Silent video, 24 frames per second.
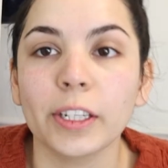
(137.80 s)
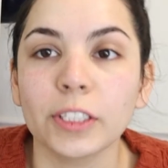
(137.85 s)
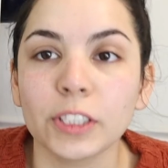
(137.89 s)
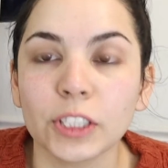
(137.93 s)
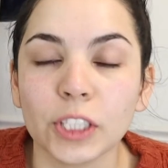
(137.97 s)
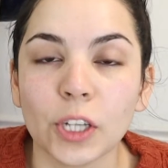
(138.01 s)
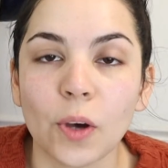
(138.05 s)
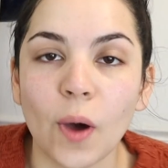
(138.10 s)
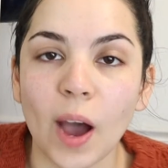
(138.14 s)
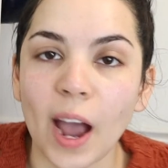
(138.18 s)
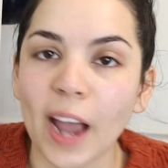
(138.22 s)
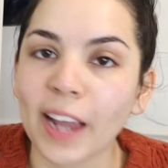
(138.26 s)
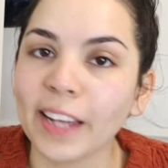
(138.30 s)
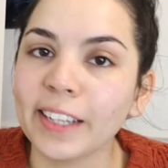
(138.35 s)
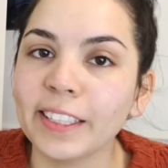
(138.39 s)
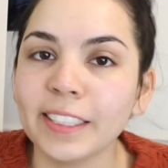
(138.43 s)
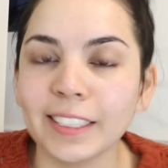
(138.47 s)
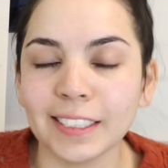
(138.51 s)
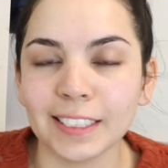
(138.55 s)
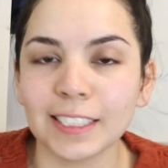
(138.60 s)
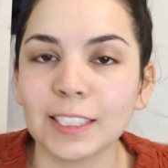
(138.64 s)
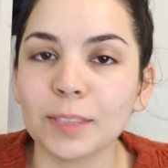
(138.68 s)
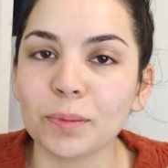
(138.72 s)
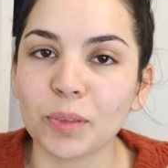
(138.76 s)
so I
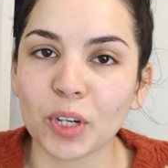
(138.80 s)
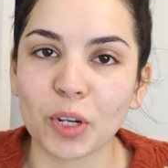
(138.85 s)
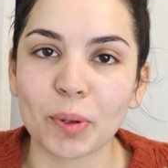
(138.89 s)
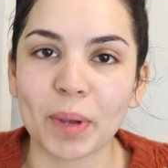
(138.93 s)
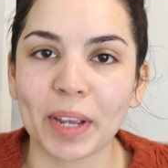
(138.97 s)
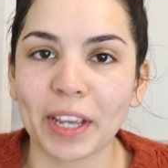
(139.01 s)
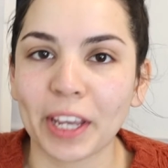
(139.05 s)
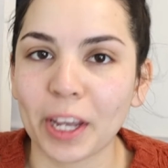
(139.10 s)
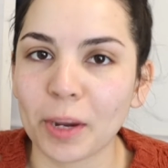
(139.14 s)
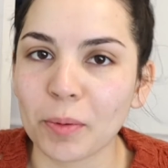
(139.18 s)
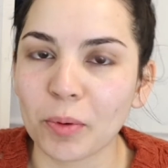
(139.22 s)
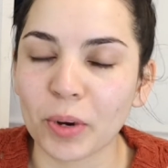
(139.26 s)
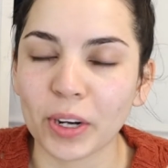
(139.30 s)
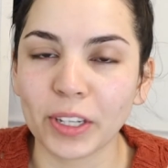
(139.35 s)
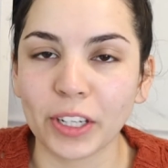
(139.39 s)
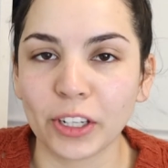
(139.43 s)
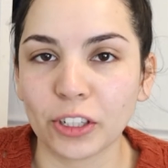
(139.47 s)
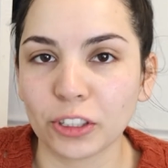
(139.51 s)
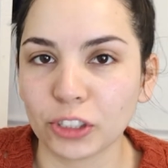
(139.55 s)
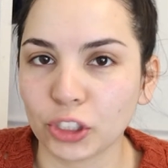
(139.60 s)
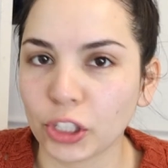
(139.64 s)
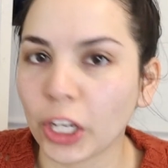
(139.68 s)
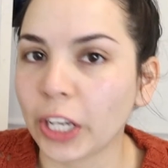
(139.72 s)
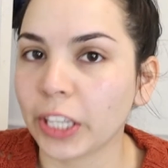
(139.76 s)
need to bring my camera in
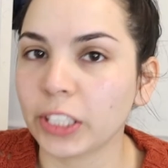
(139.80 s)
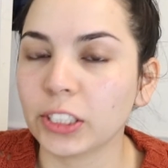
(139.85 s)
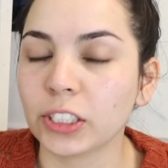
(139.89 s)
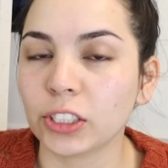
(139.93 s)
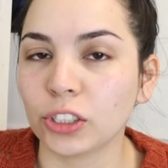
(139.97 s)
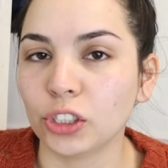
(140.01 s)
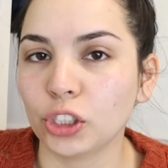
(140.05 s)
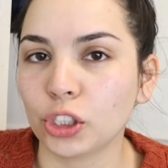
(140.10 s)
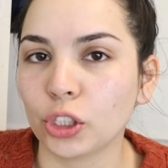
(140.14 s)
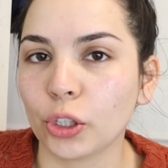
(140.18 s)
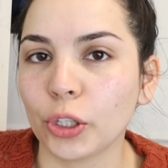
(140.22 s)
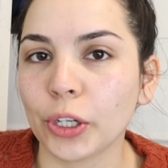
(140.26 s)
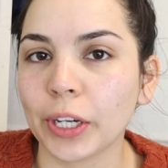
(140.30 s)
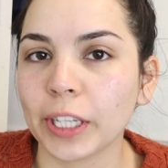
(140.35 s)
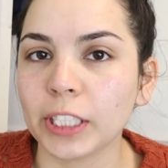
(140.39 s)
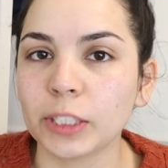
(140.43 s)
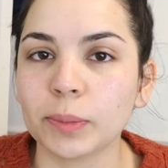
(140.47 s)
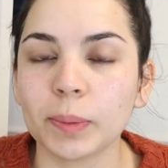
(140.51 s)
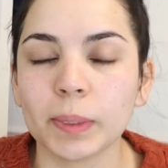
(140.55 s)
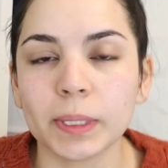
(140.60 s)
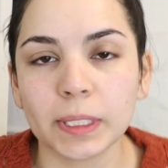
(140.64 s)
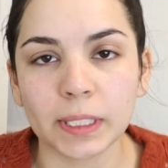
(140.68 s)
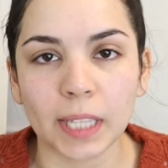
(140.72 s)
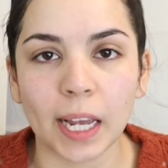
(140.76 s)
here so I guys can show you guys
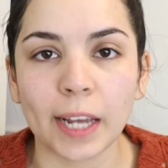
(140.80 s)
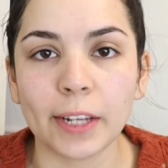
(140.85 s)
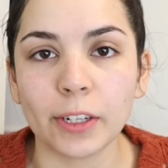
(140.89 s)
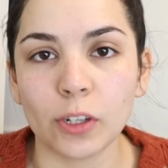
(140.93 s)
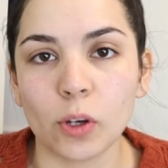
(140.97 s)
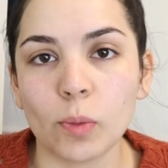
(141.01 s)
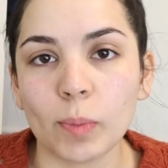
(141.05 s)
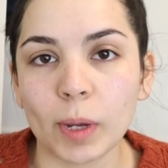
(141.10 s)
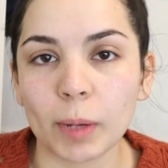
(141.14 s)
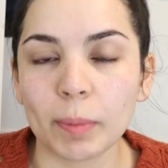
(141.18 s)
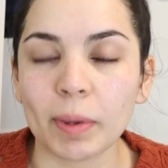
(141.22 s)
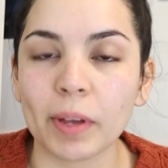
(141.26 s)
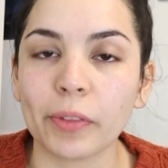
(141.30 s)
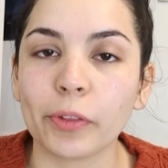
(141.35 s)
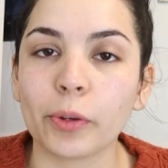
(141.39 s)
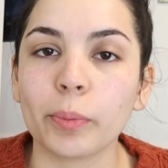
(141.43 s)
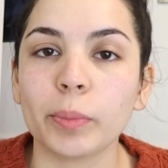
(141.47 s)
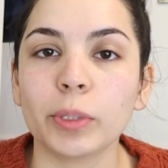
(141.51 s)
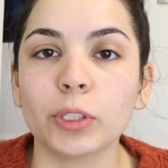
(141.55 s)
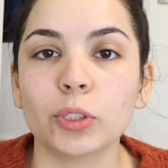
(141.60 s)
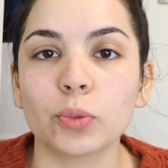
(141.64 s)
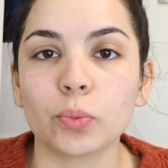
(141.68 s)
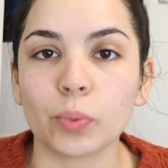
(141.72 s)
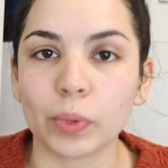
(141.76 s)
because I know my bathroom
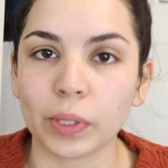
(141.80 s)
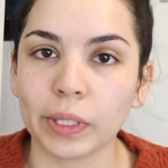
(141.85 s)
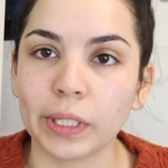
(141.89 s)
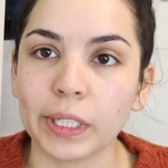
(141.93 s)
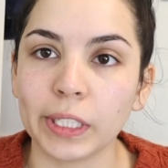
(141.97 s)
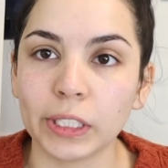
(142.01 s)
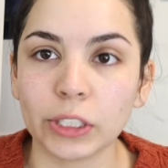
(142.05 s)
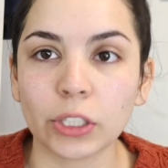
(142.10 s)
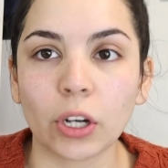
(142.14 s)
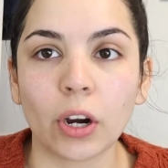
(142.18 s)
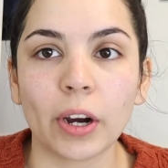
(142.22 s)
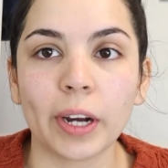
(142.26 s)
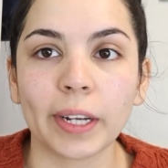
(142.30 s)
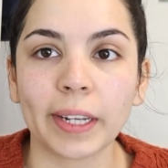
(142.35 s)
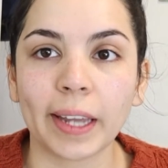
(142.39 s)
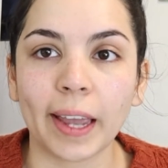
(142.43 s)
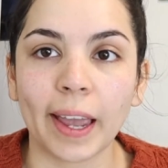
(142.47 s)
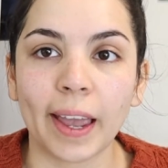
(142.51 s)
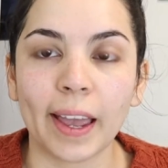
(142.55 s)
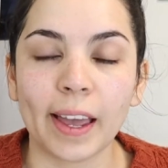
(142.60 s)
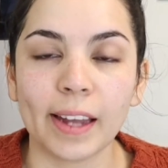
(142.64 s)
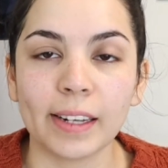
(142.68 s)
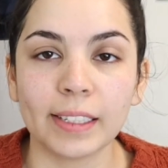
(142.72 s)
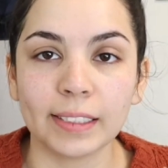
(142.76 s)
is really dark
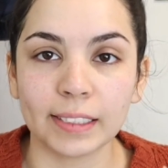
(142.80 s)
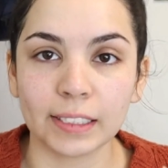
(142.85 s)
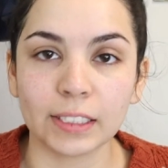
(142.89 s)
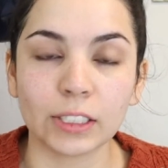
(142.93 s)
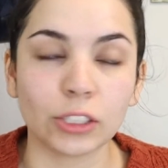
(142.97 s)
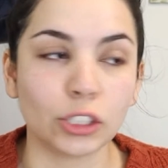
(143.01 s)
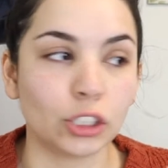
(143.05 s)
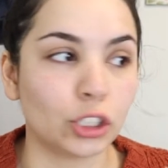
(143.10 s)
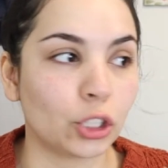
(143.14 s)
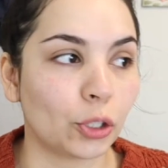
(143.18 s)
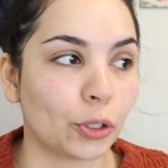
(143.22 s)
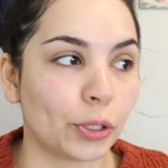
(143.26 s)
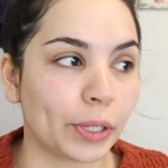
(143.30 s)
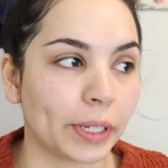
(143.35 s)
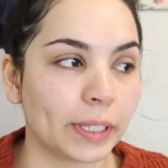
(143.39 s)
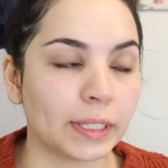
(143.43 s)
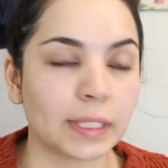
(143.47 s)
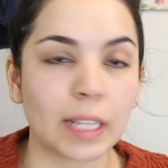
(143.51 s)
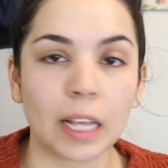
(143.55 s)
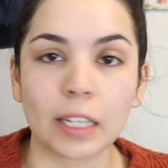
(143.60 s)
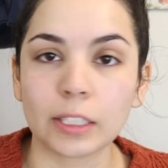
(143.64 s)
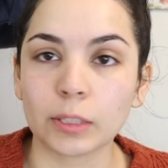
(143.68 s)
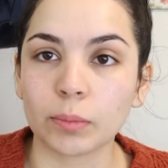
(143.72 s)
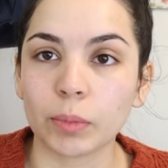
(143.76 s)
and it doesn't show you guys
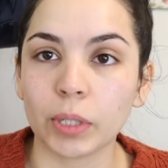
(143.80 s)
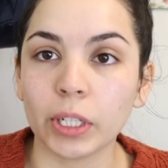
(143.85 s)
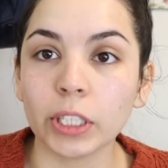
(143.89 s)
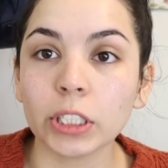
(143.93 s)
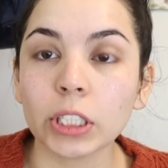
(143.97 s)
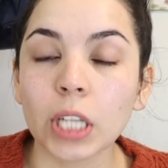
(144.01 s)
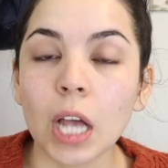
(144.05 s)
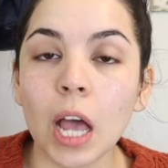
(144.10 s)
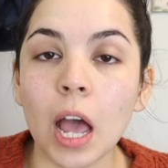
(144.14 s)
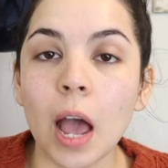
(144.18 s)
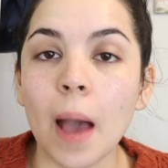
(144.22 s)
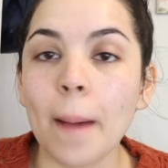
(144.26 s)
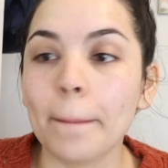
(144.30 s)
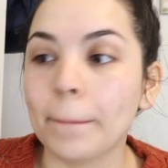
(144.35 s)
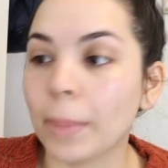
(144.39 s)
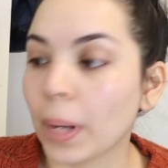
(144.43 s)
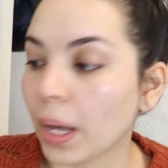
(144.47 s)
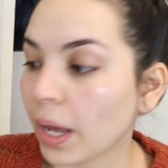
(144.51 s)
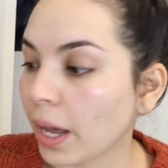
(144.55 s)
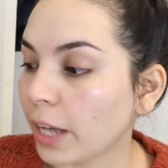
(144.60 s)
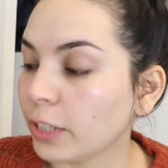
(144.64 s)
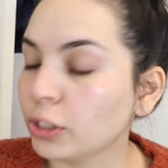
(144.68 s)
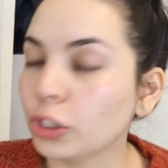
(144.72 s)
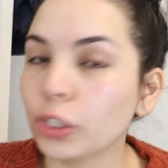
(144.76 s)
as much. But
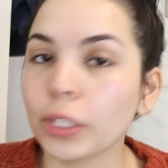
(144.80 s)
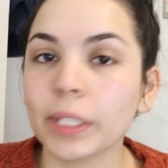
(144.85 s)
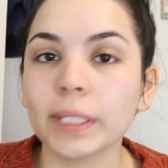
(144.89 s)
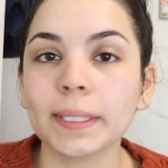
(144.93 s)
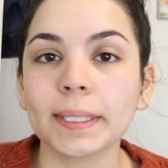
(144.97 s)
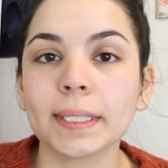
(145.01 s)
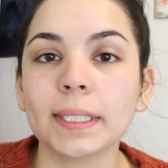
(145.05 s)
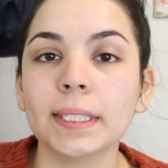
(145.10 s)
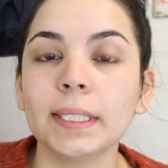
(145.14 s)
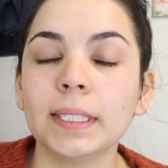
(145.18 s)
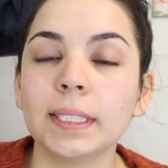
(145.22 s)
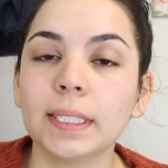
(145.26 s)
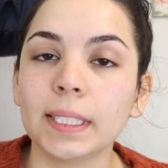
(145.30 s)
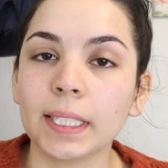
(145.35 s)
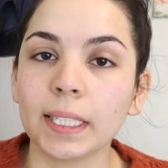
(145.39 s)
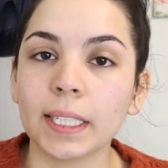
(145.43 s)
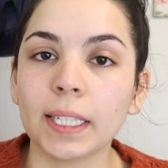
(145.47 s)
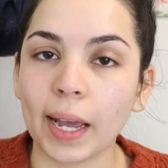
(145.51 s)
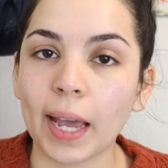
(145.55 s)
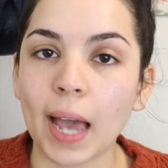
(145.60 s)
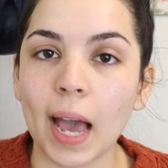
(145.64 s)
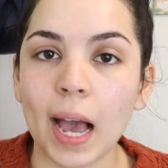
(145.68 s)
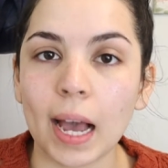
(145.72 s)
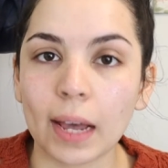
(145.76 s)
as you guys can see,
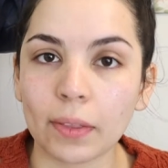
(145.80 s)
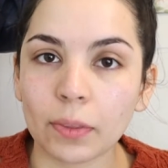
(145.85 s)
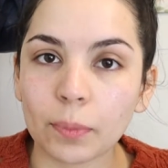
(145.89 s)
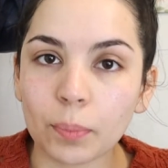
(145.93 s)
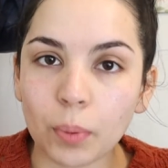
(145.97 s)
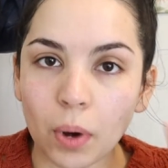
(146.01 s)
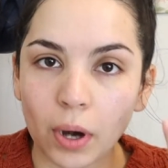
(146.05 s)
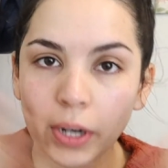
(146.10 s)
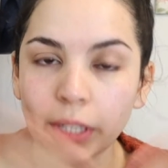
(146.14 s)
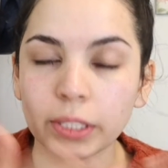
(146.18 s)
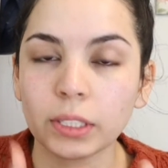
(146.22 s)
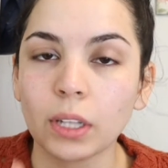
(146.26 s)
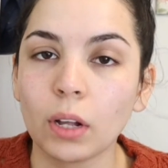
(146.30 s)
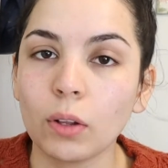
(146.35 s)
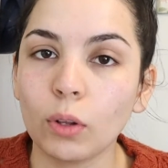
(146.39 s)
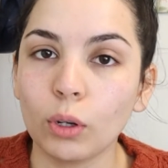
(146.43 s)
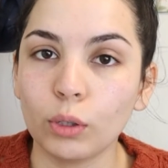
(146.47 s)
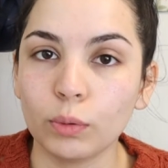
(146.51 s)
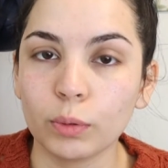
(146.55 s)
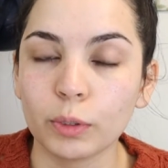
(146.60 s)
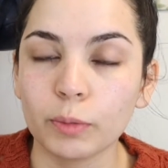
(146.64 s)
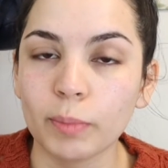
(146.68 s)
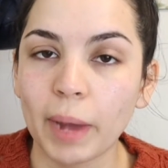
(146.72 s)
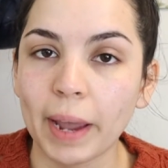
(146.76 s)
I had the product all
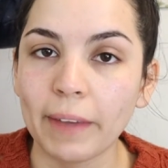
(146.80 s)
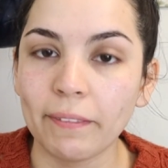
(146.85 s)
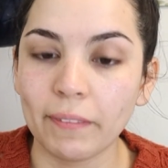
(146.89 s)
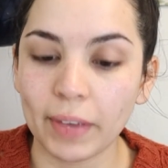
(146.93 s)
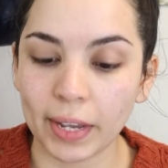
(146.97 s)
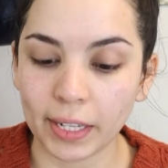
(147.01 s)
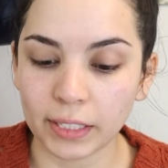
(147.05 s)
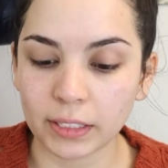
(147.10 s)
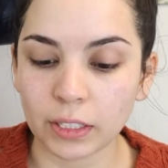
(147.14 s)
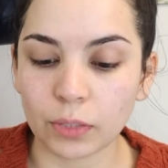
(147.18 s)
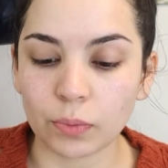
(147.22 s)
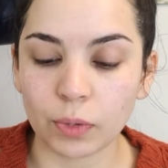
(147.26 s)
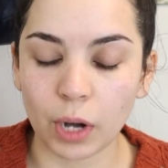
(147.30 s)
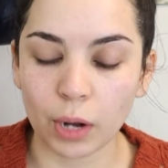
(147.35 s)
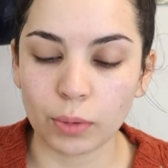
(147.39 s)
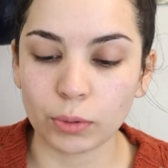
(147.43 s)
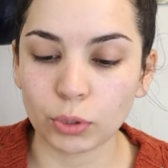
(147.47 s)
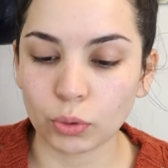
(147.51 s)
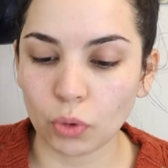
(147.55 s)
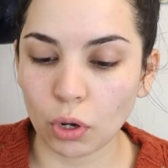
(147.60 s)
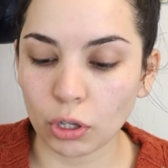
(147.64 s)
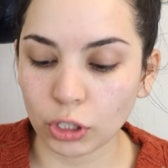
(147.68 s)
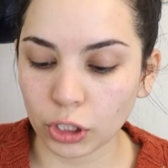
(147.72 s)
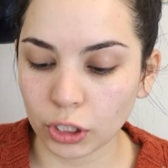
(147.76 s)
over my face, and when I was
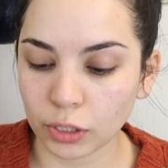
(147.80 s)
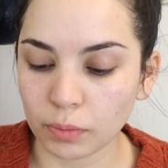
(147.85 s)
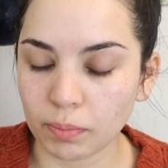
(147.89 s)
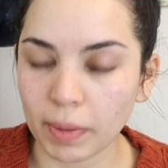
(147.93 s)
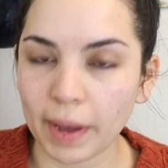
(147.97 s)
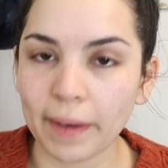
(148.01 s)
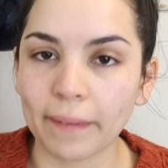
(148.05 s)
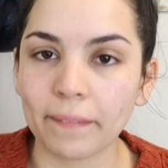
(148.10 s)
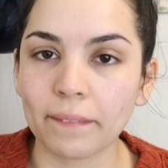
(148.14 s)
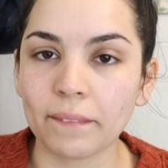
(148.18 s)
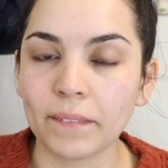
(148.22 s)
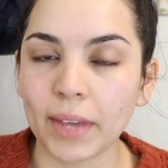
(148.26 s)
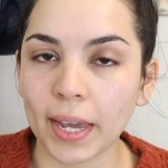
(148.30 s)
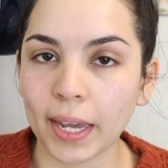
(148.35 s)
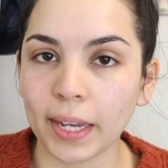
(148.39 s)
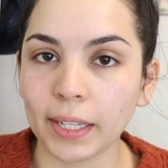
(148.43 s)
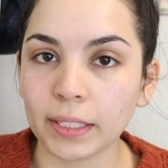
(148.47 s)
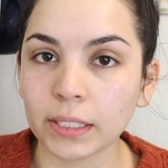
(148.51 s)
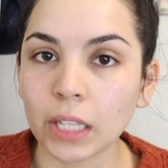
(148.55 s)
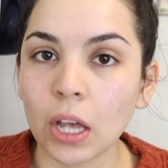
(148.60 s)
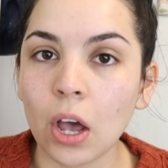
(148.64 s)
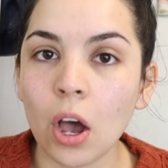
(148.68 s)
washing my face,